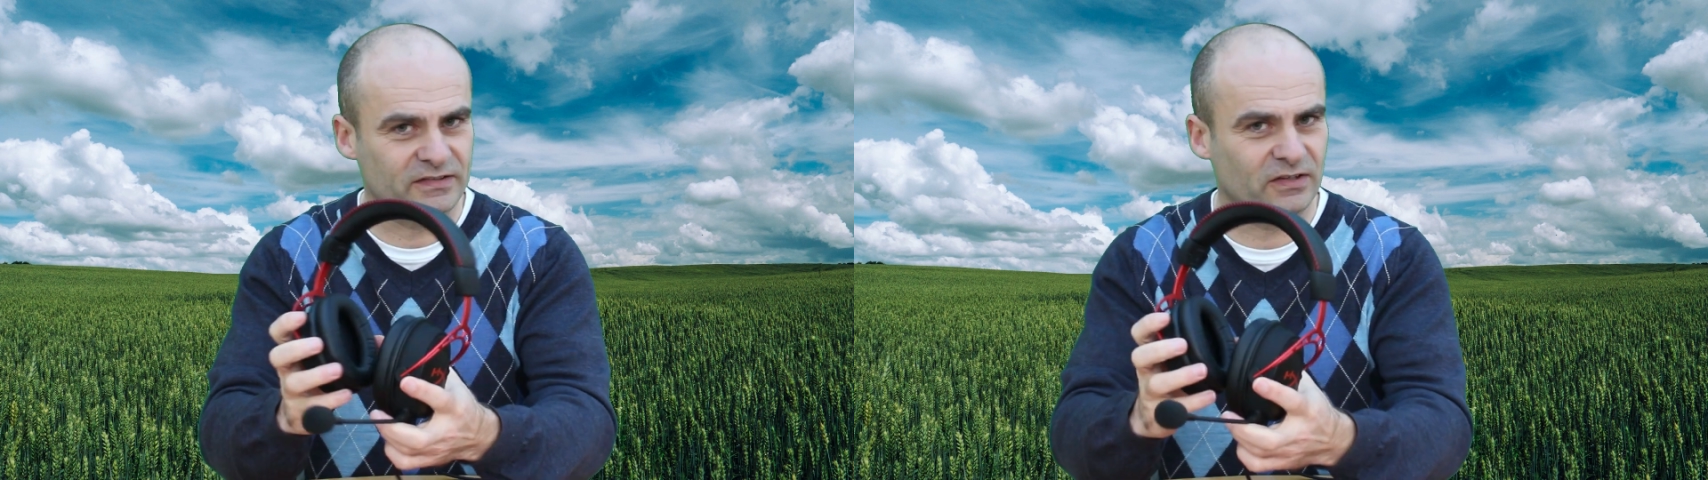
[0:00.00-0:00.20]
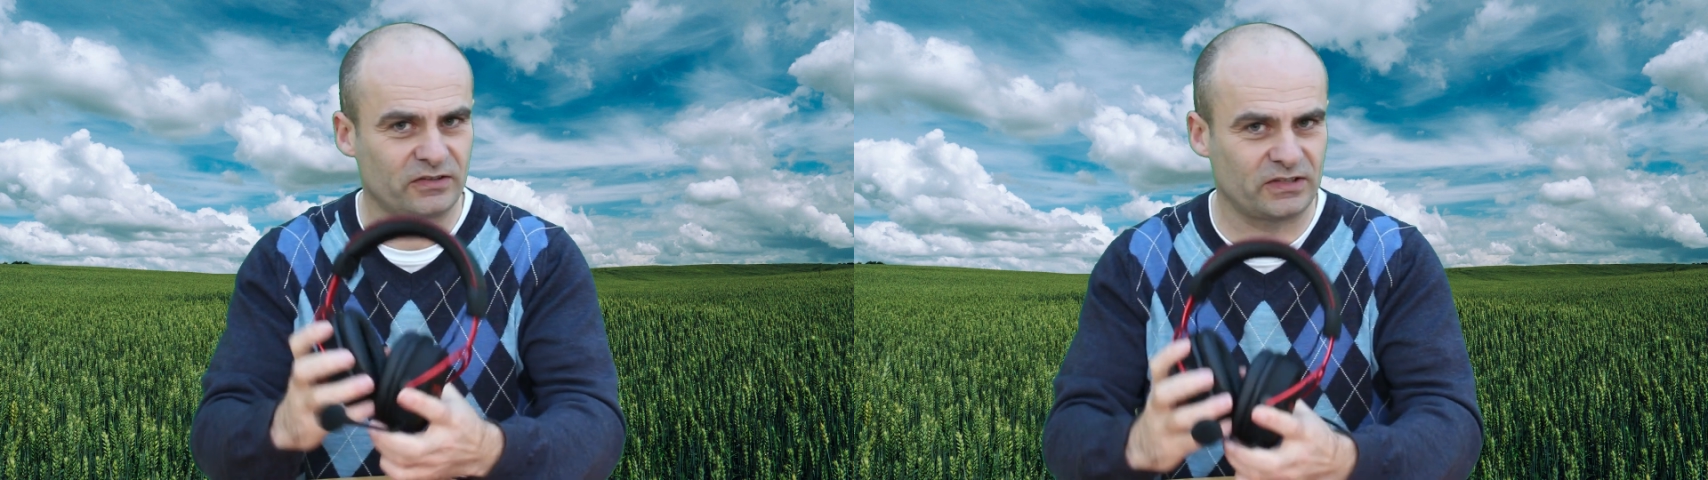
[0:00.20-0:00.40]

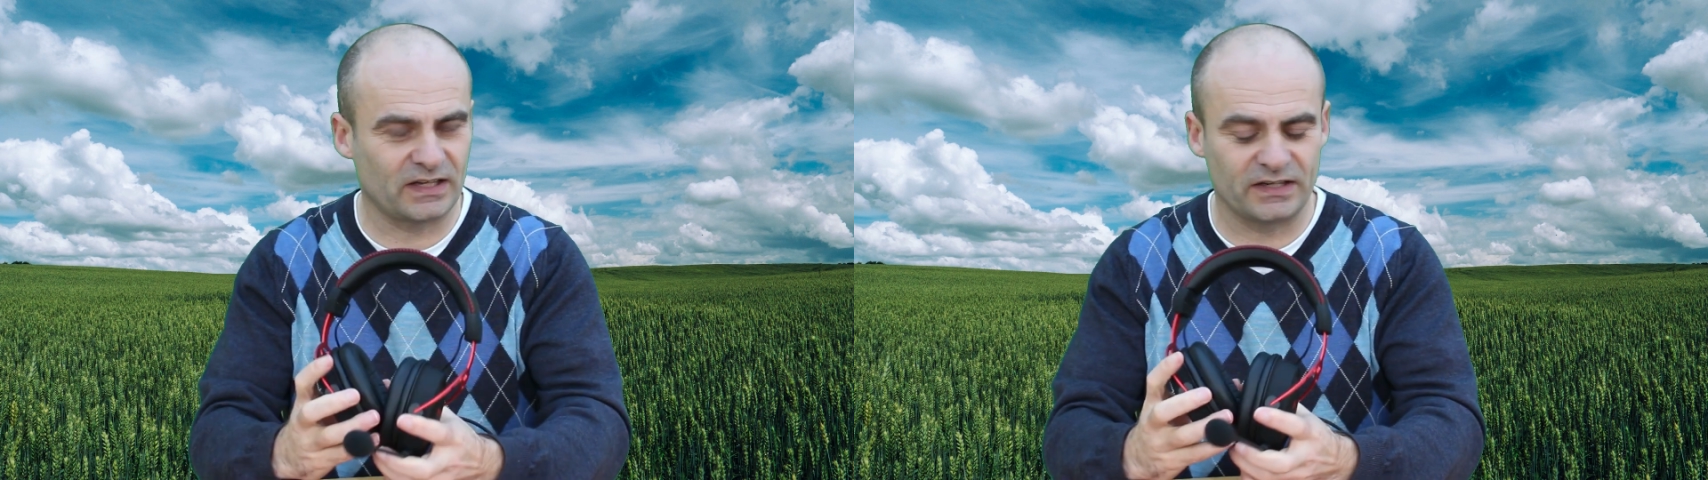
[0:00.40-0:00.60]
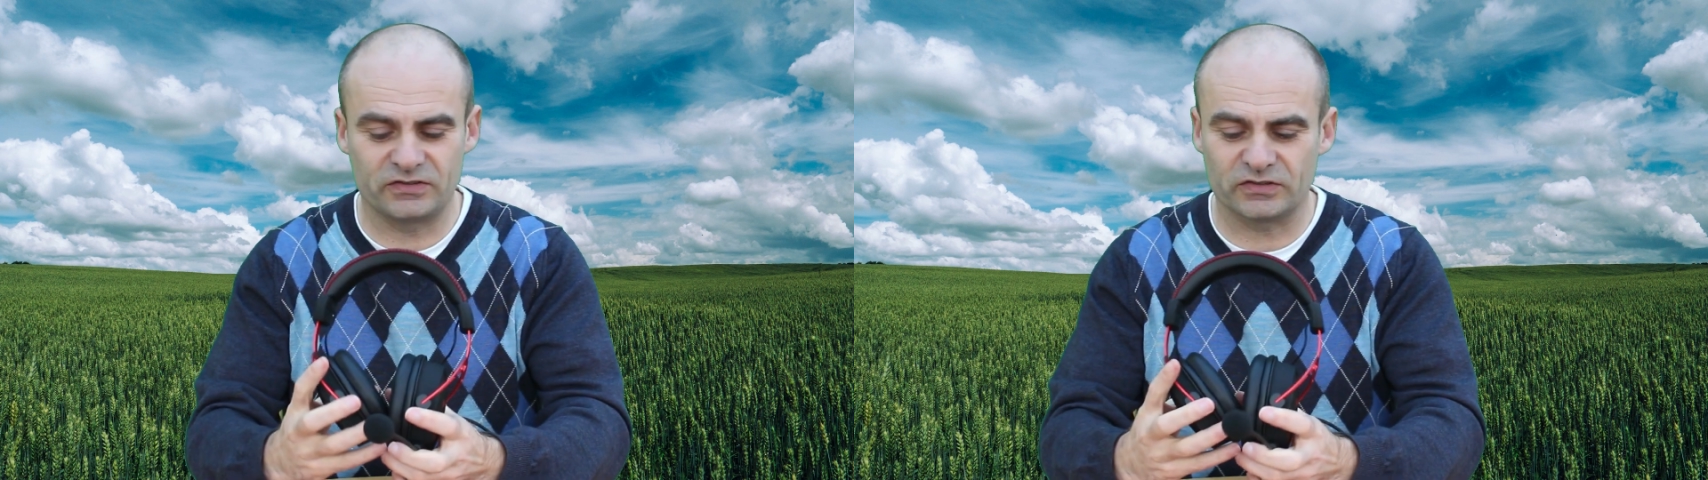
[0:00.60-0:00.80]

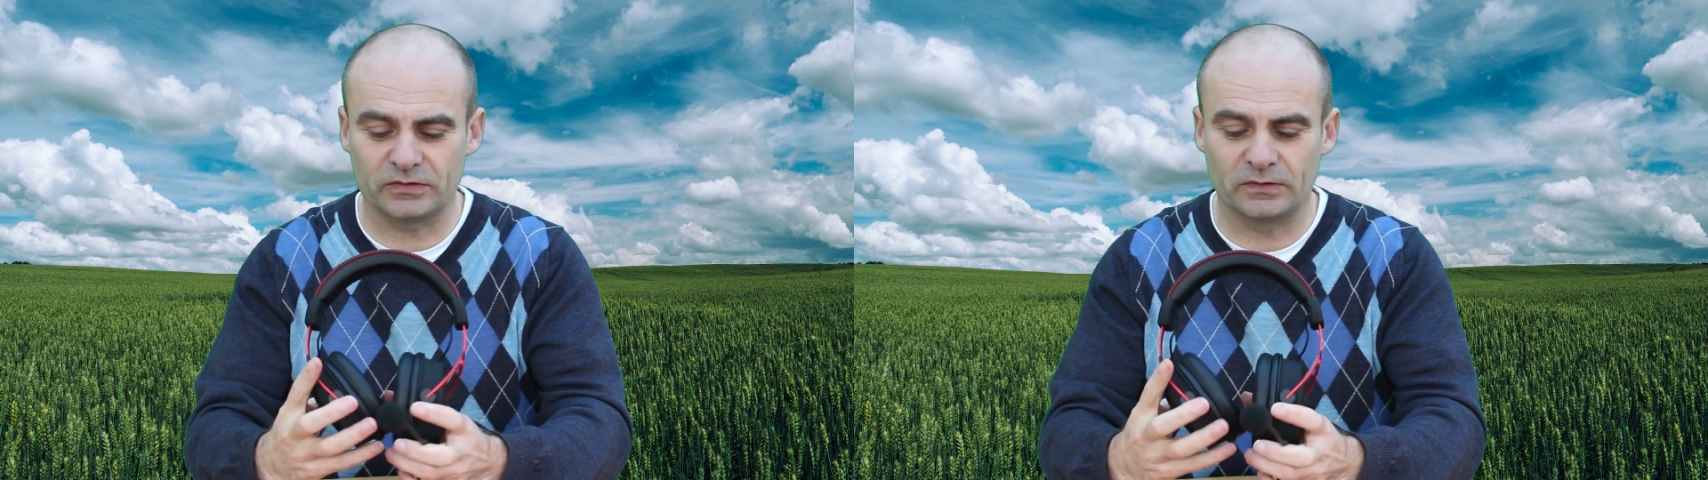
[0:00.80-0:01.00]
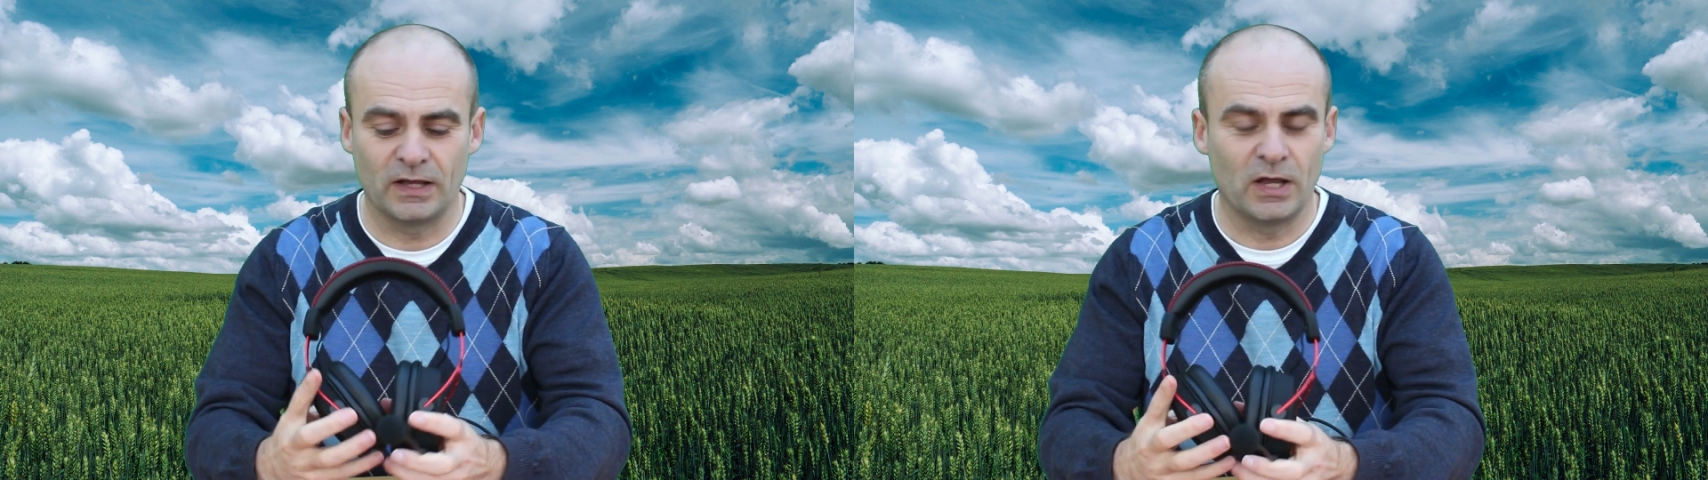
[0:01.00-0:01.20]

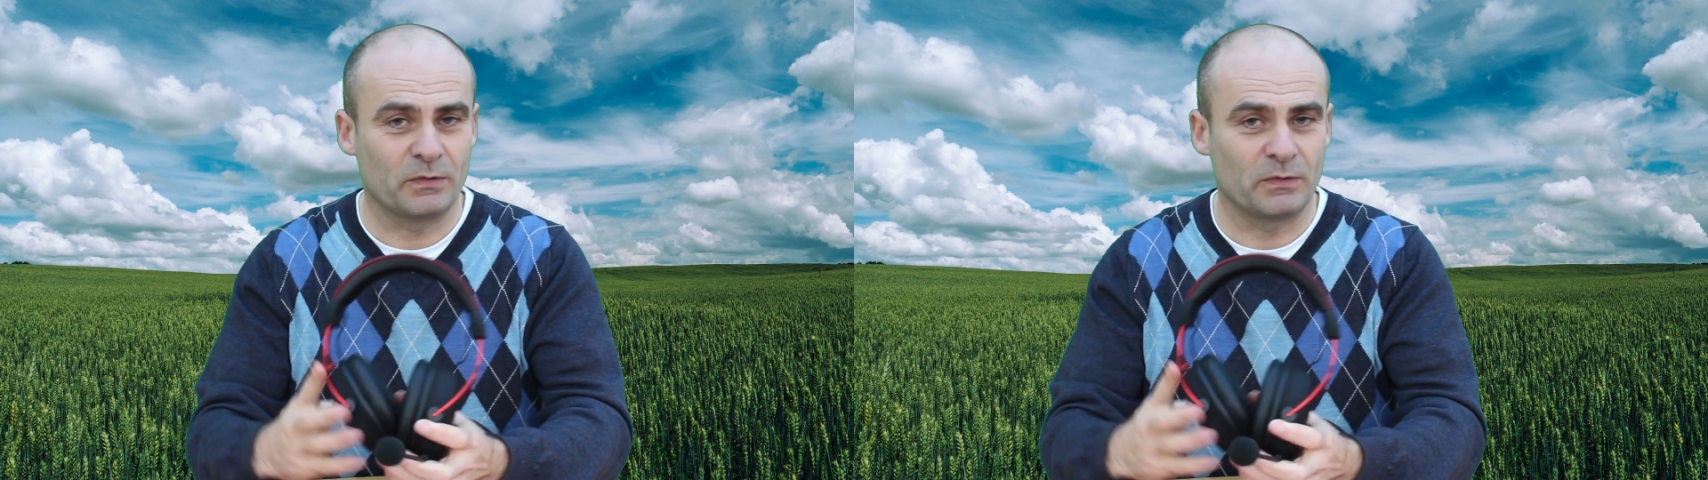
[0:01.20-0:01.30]
circulation,